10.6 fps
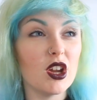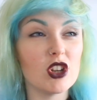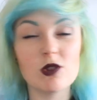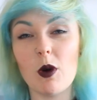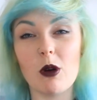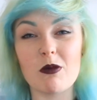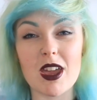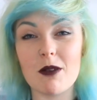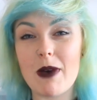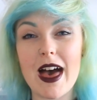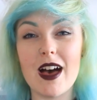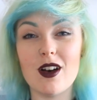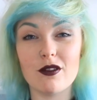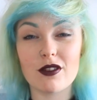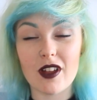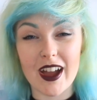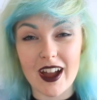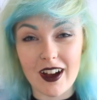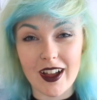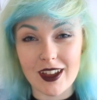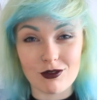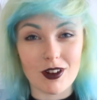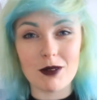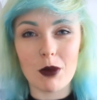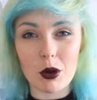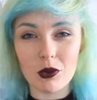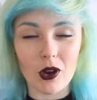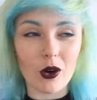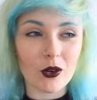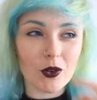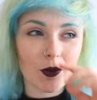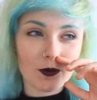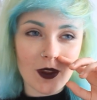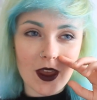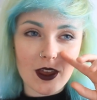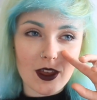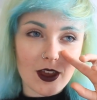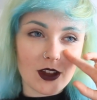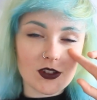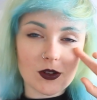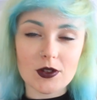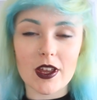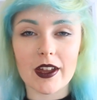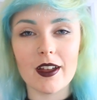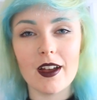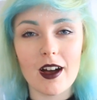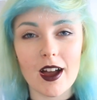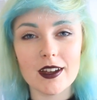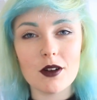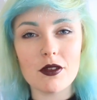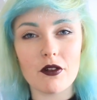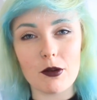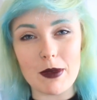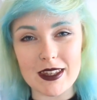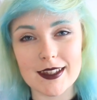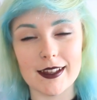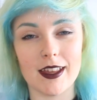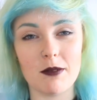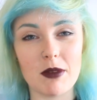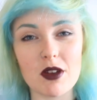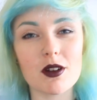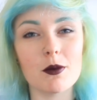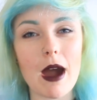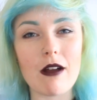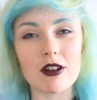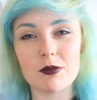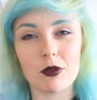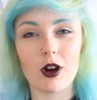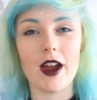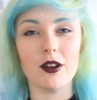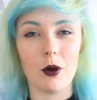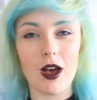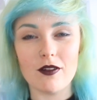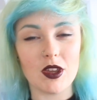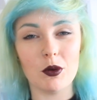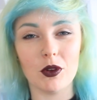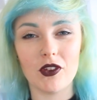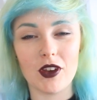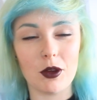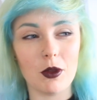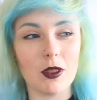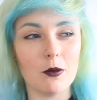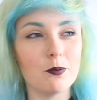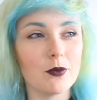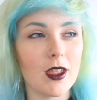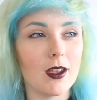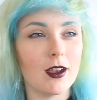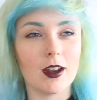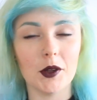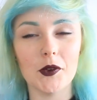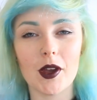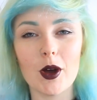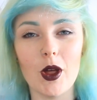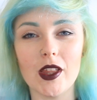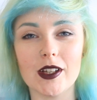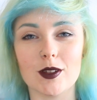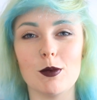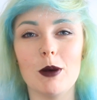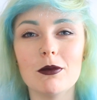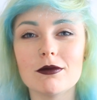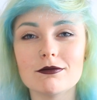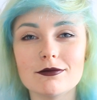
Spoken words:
She bought me a pair of thigh-high rainbow socks. And she was like, I know they're a bit silly, but you can wear it to Pride or whatever you want to do with them. And I was like, oh, thanks, Mum.